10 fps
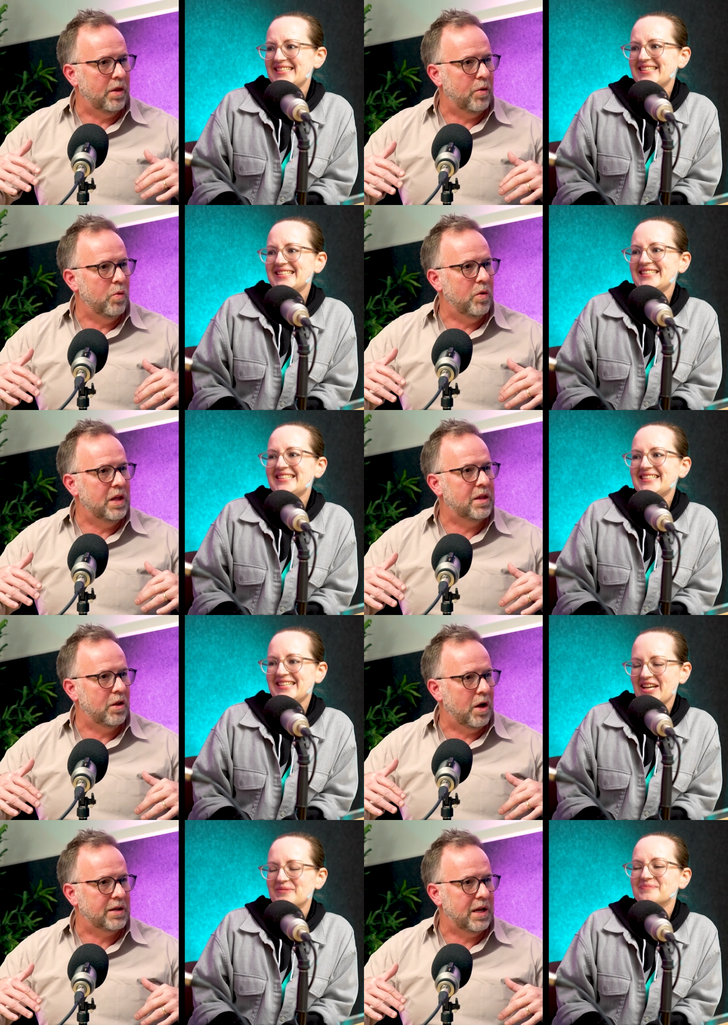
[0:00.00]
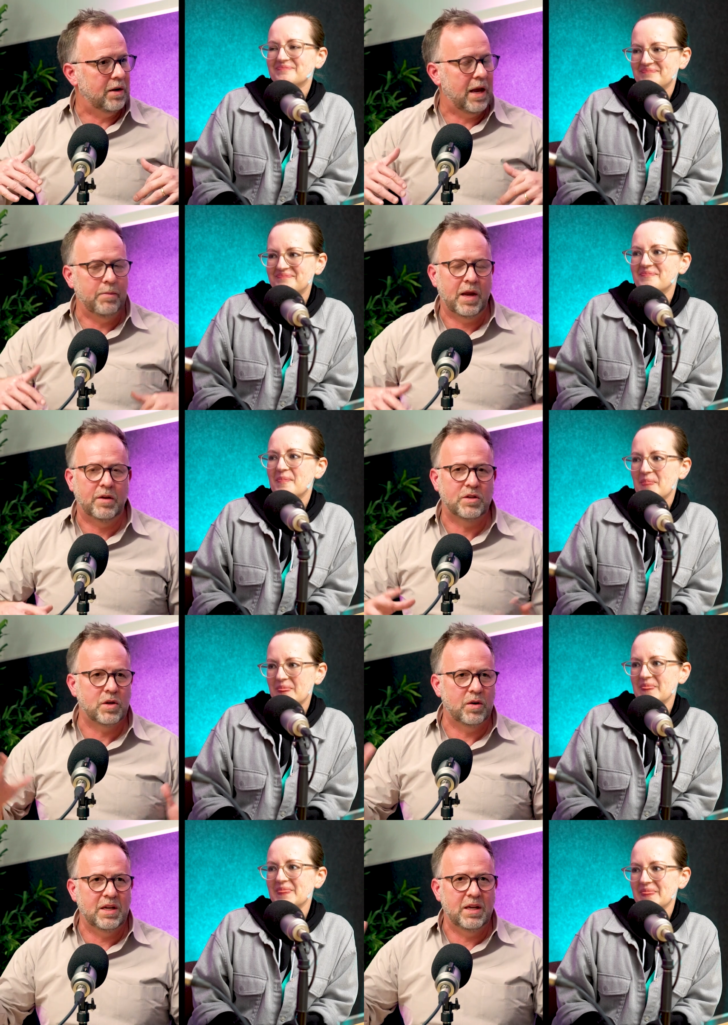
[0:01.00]
Speaker 1: the week that lockdown came down, and
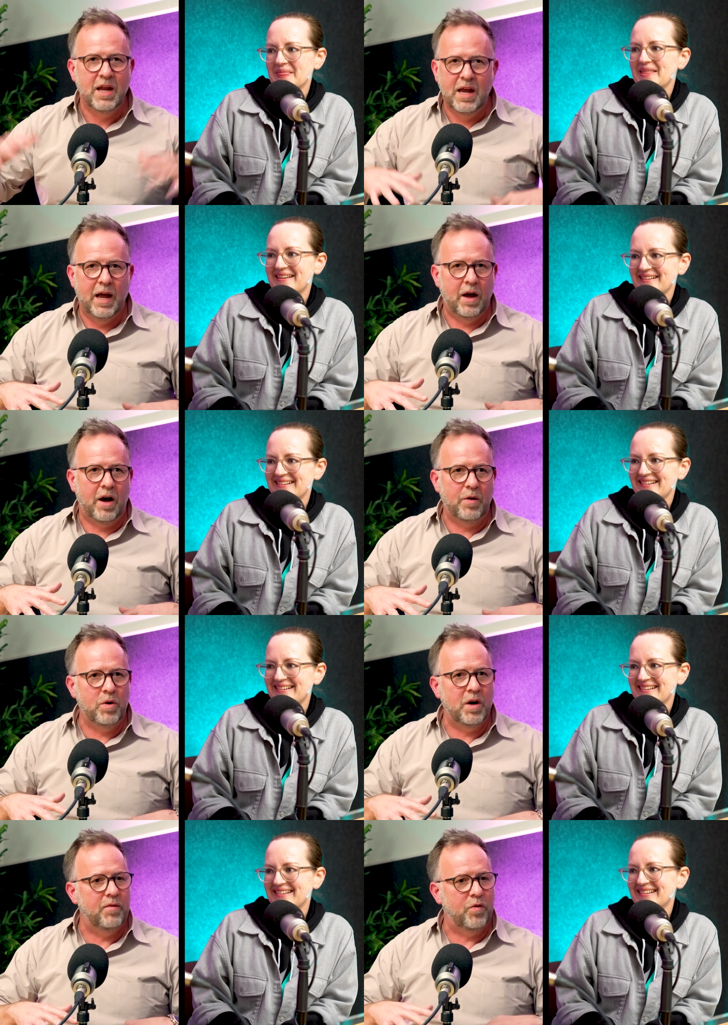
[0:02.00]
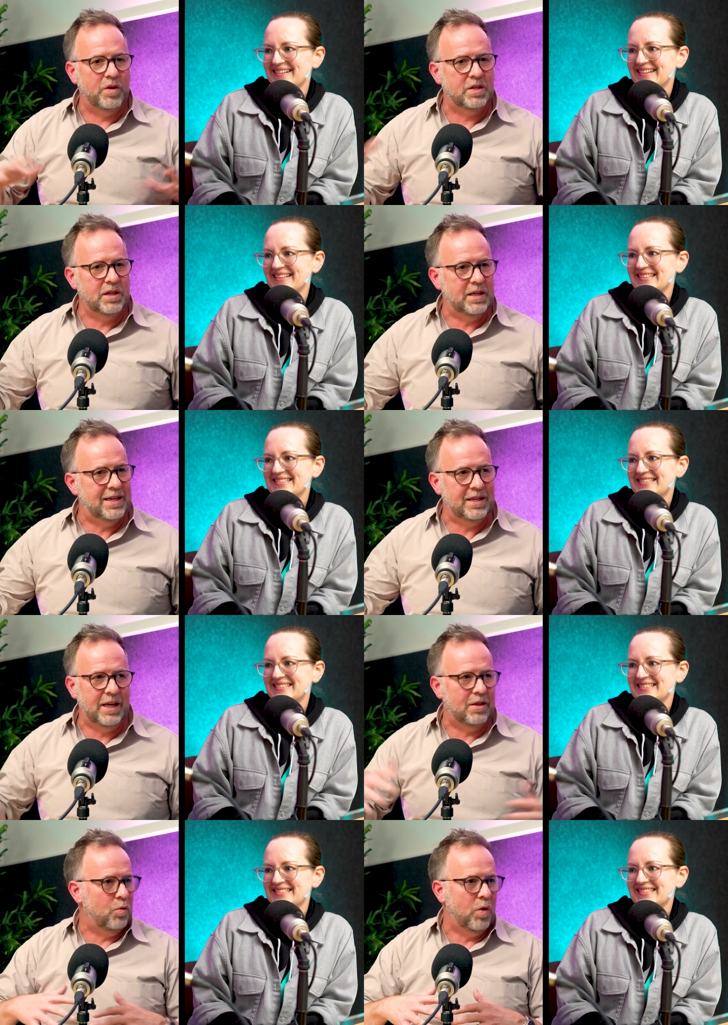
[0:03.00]
so mm. it didn't. Now, mm. uh, Onward unfortunately didn't
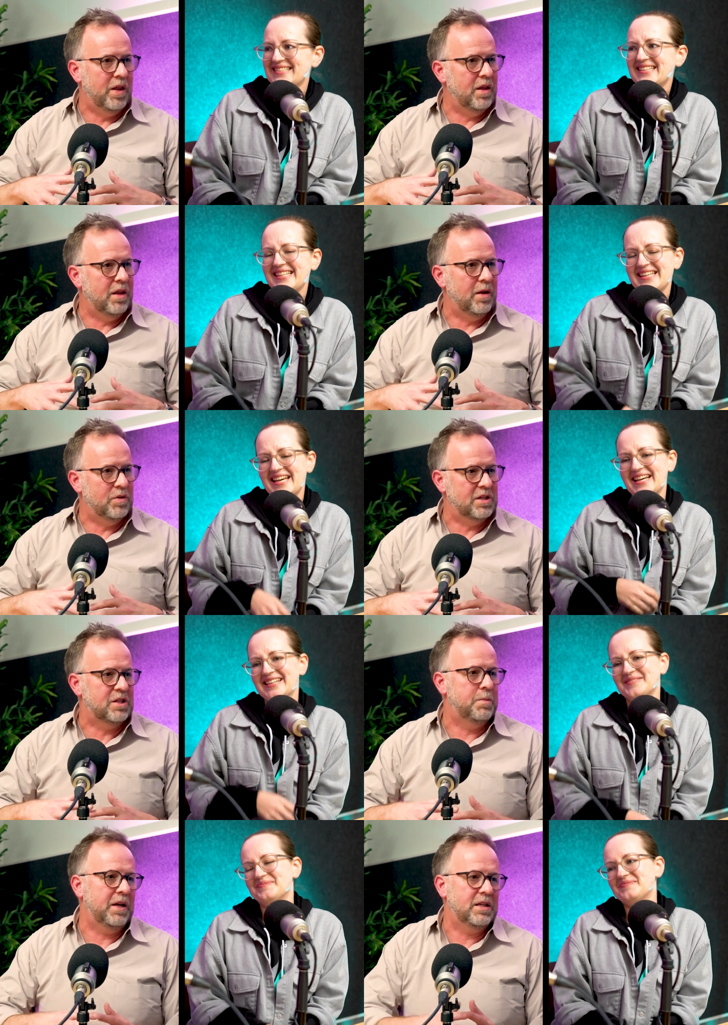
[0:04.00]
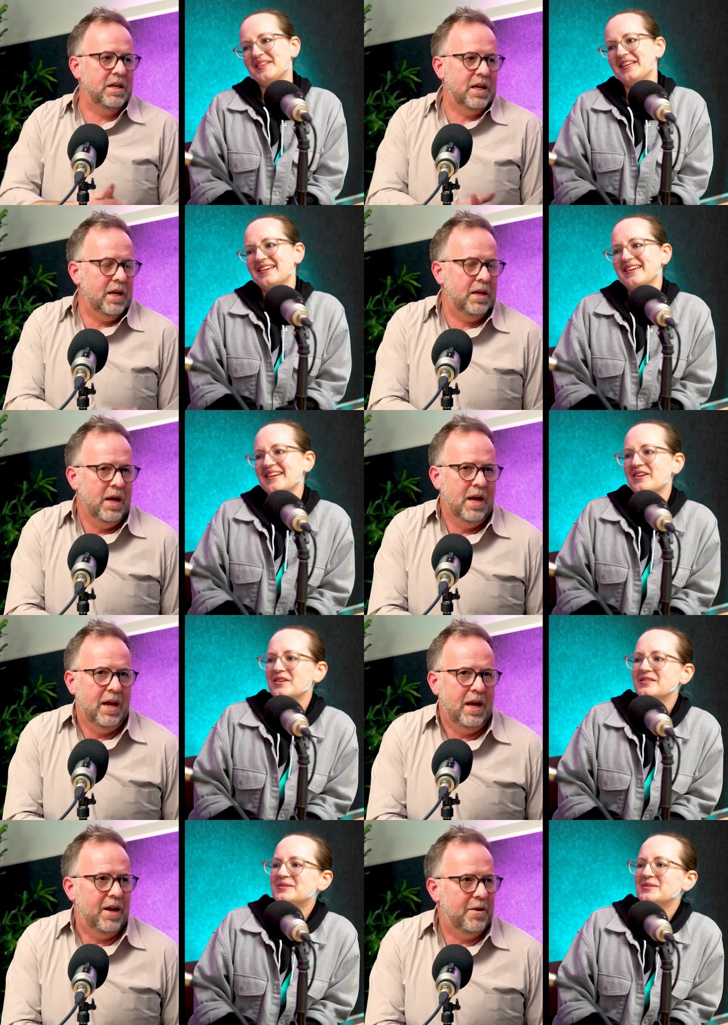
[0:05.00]
get the run that they yeah. was expecting to get.
Speaker 2: It got
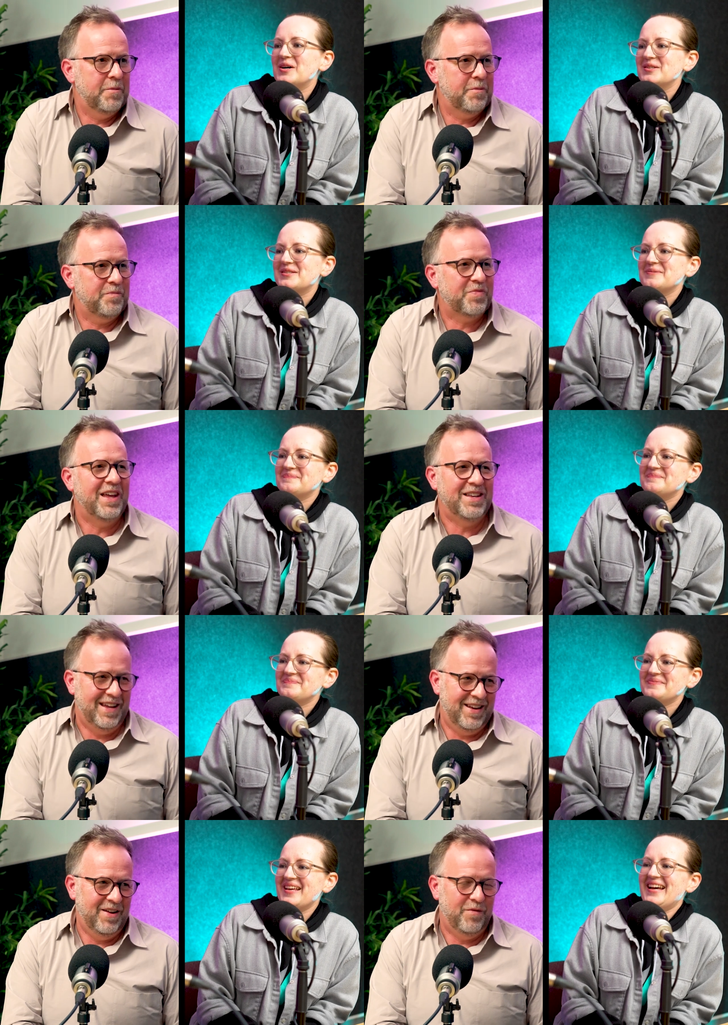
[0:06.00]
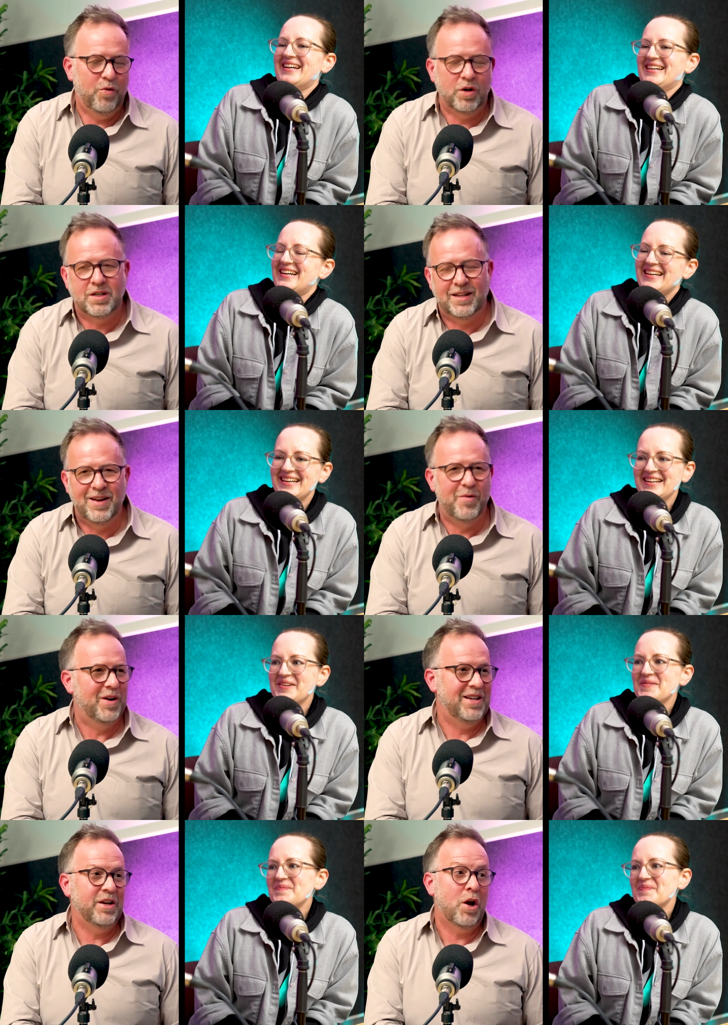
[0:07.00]
a little and lost.
Speaker 1: It did, unfortunately. it
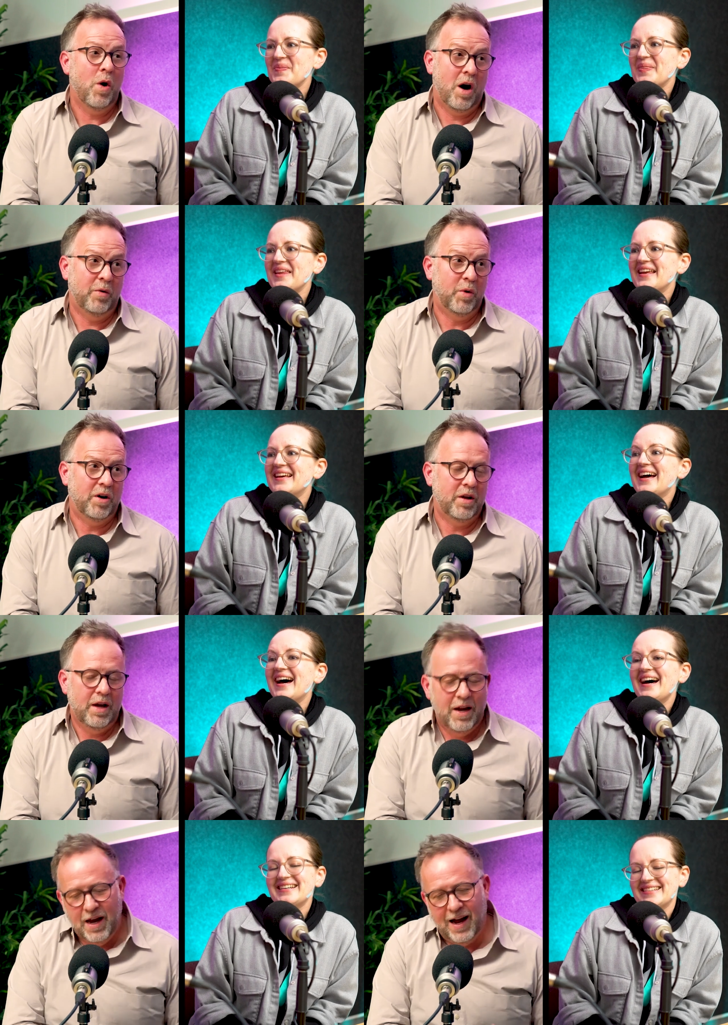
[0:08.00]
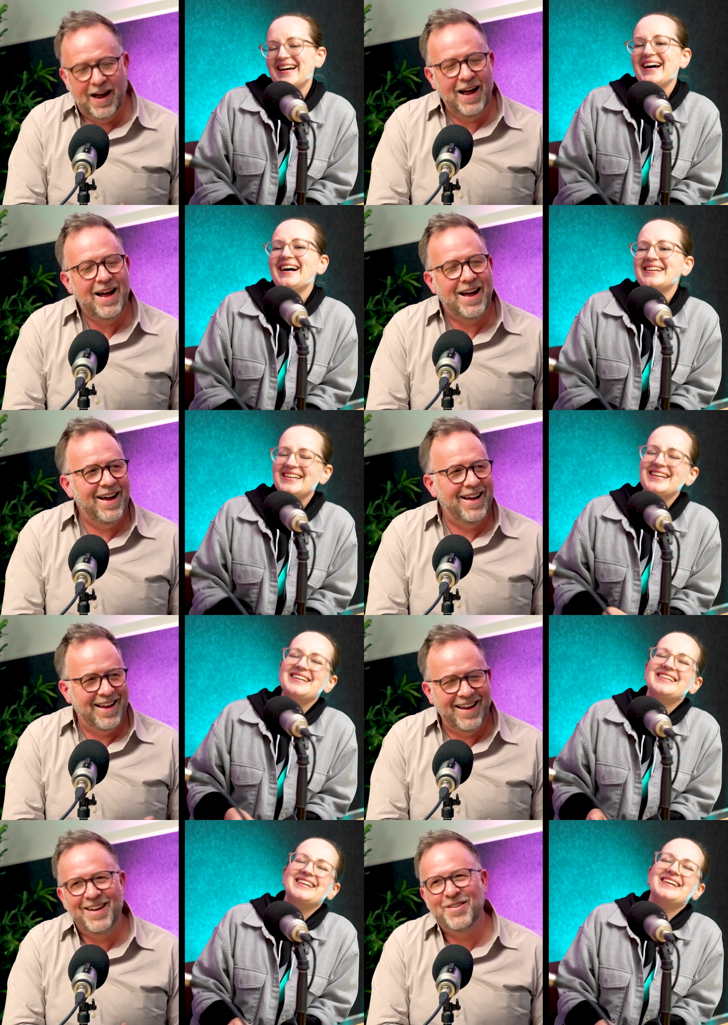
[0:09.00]
didn't go onward.
Speaker 2: Ha, ah,
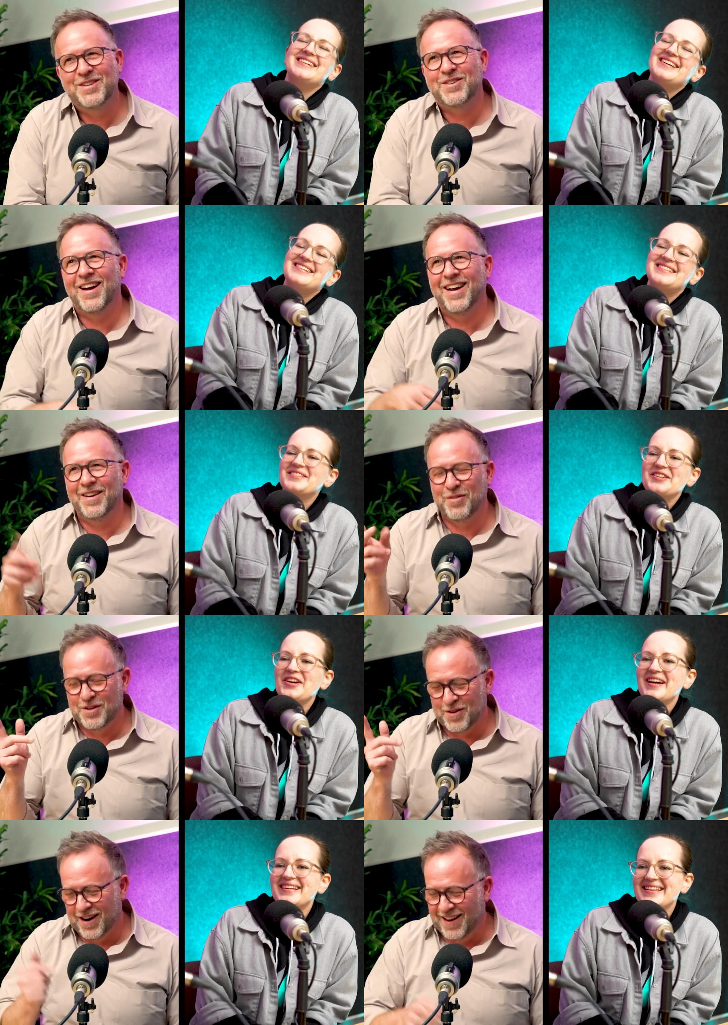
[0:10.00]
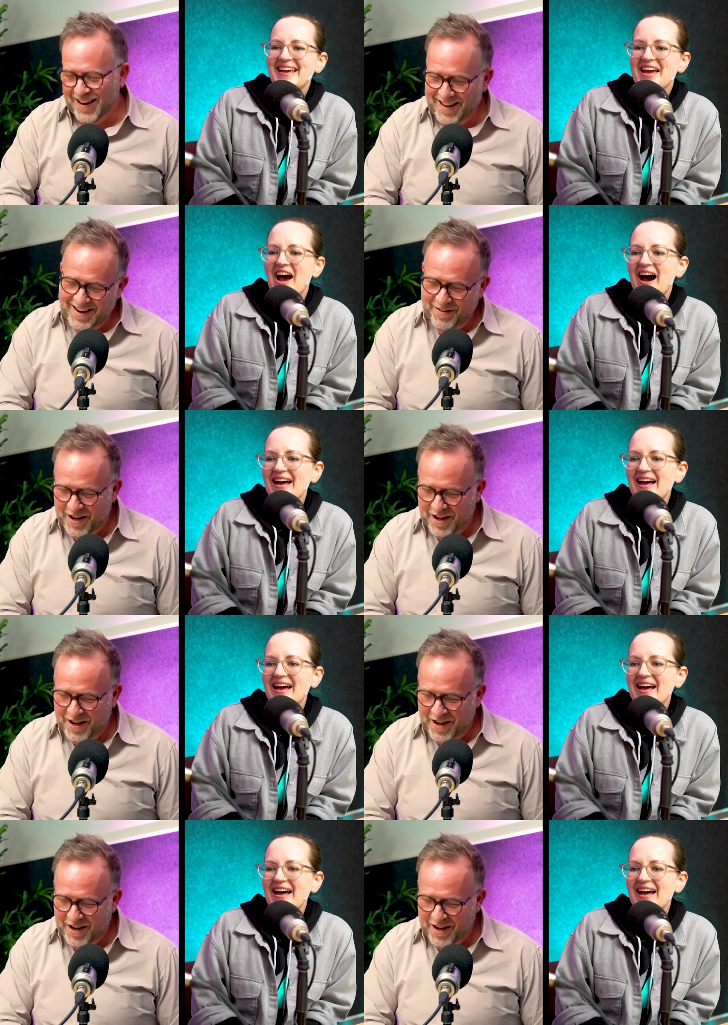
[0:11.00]
Speaker 1: hey, we Try it, so try it. Yeah, there